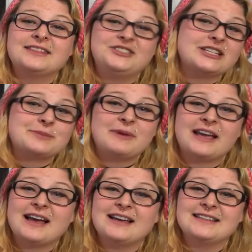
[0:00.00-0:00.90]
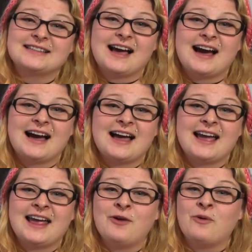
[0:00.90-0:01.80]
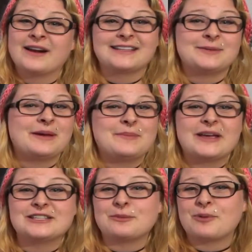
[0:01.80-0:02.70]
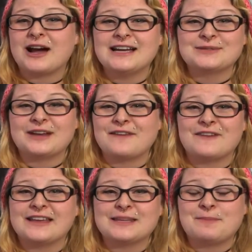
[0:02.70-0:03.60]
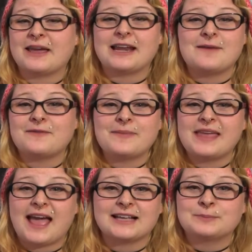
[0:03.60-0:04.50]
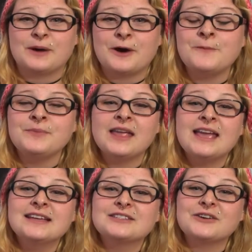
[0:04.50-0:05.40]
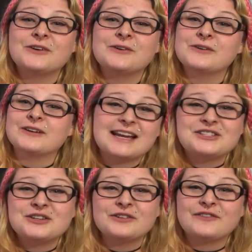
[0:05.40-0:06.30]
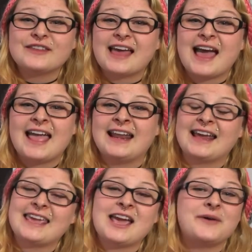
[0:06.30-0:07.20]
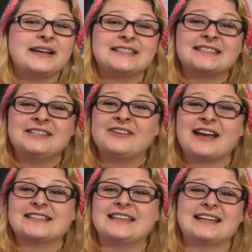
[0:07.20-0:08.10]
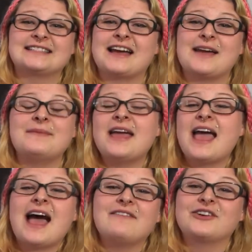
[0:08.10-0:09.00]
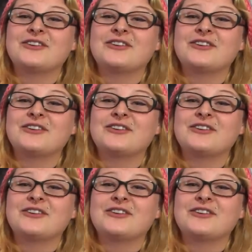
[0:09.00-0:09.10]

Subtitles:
just because I want it to be a big surprise when I finally pick it up from the expo. So stay tuned for that, and I can't wait to see you guys next time. Have a